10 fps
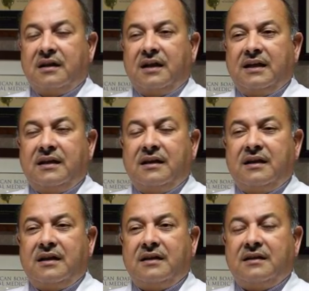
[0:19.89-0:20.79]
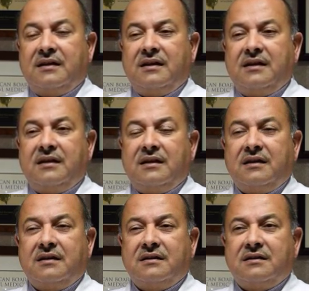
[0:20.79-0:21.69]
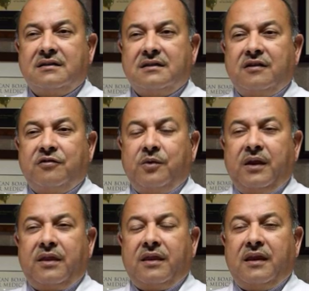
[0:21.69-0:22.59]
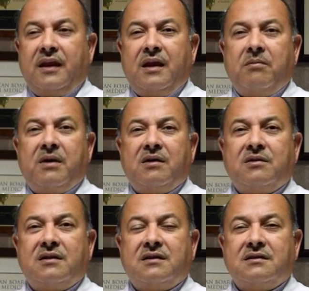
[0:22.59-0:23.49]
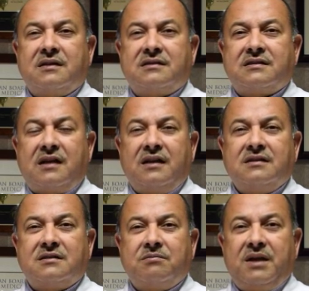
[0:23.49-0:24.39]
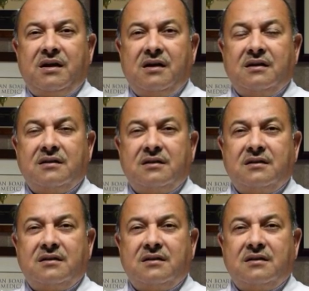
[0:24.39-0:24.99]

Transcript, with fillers: And the if we think about the science behind